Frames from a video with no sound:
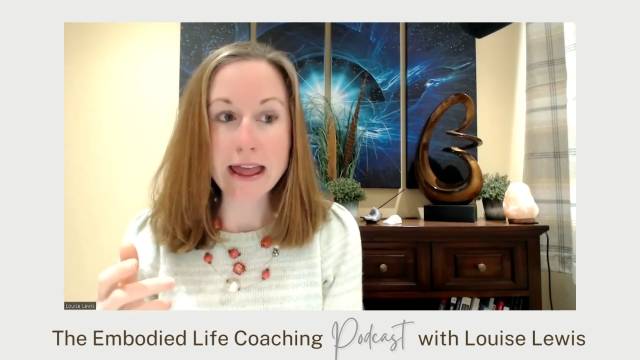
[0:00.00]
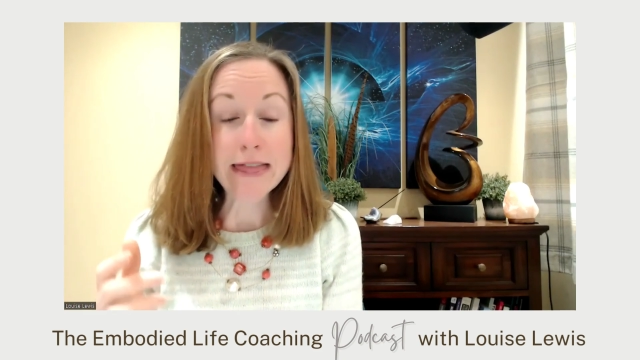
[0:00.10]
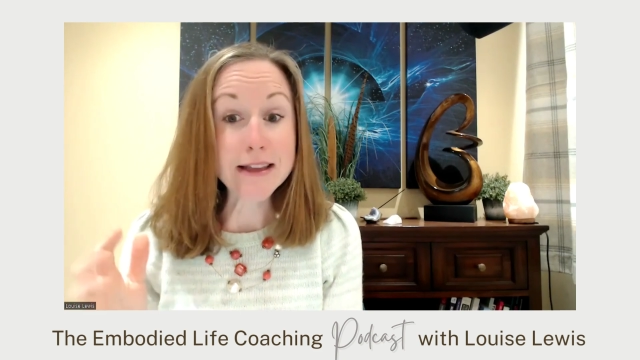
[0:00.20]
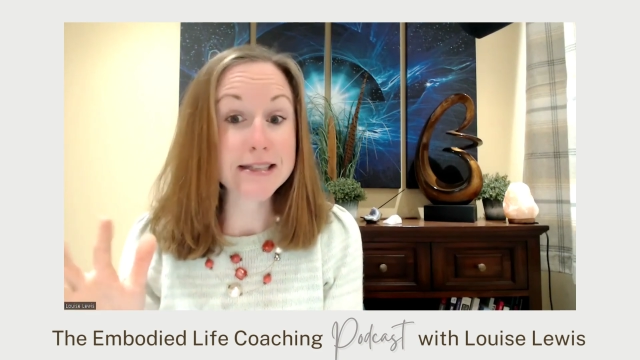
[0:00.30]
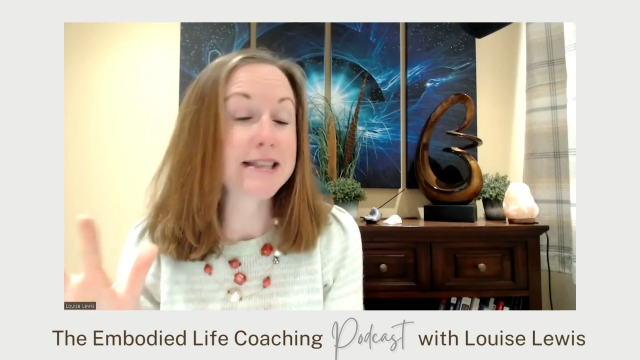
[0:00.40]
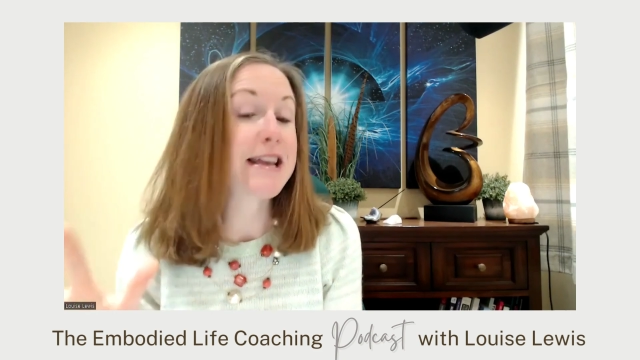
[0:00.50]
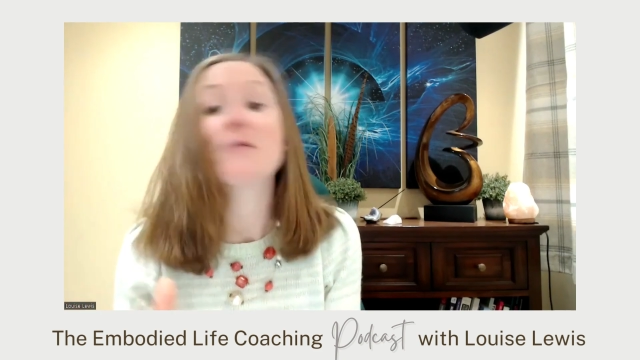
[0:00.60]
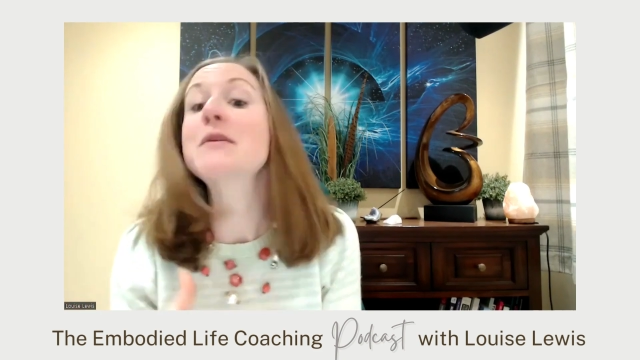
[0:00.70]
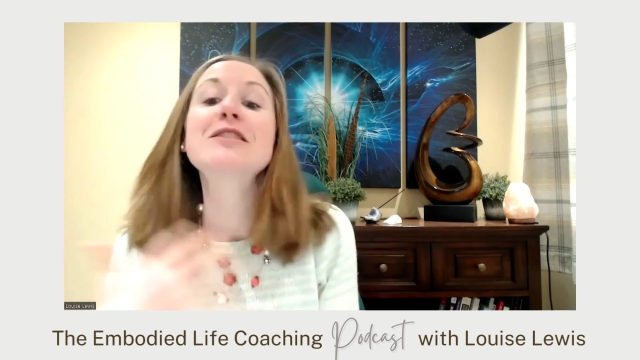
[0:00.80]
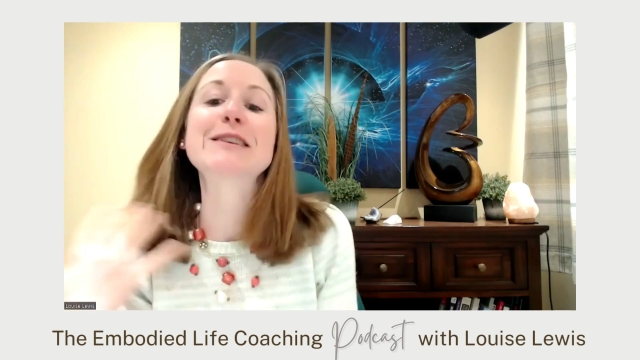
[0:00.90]
the sea
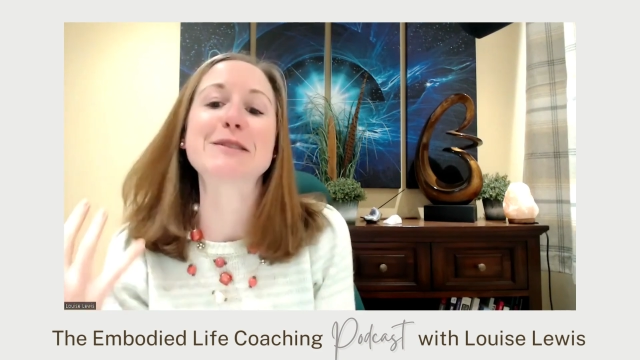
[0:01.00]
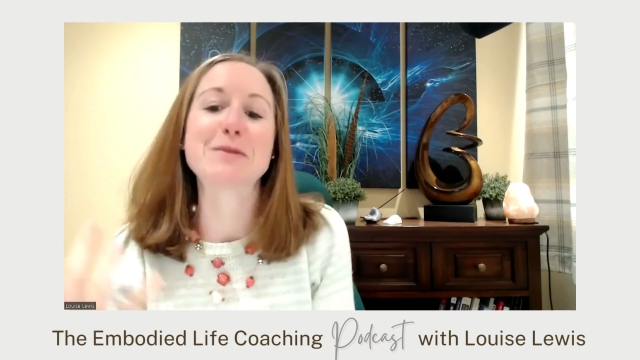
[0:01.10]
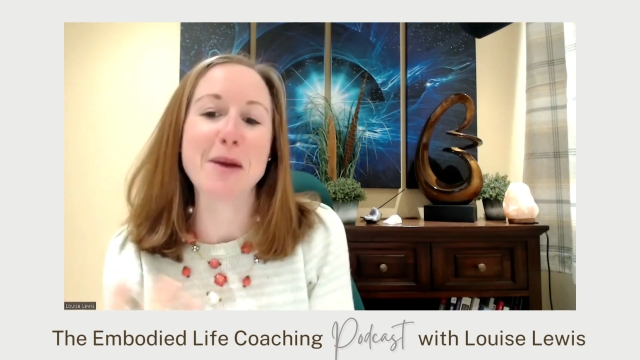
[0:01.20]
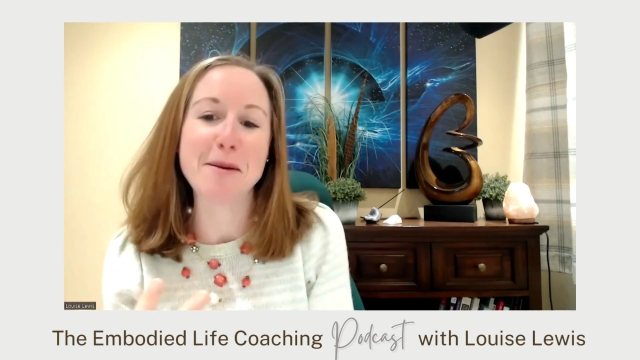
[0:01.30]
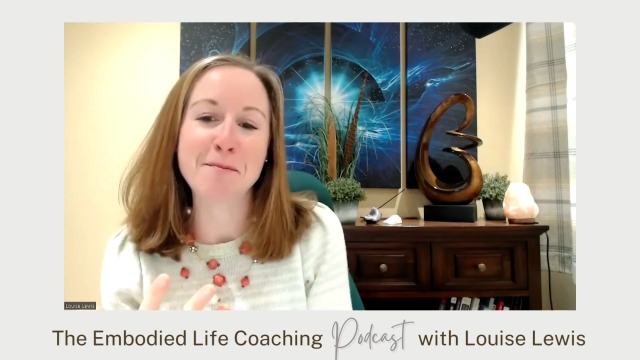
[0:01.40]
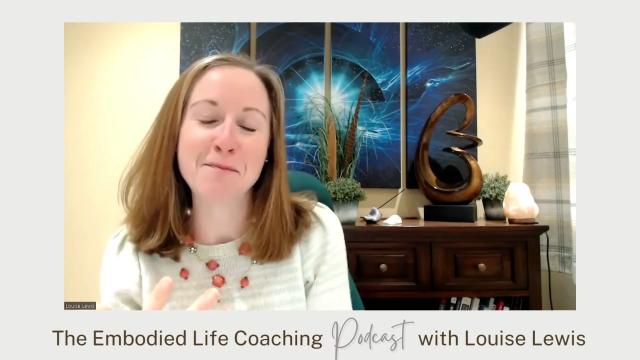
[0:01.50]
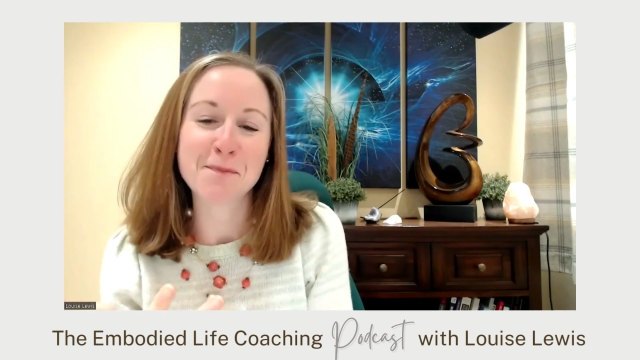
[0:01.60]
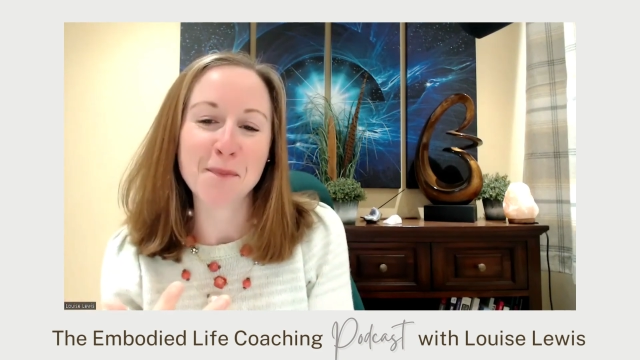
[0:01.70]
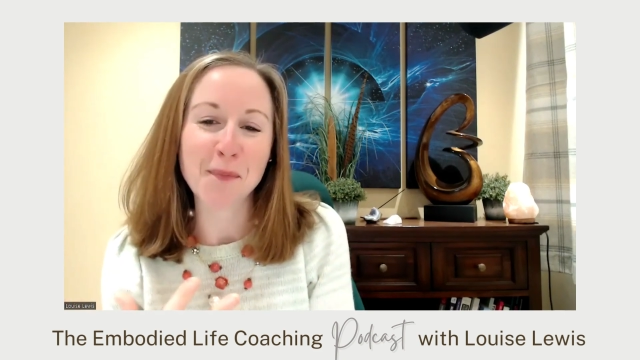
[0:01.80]
in which I swim,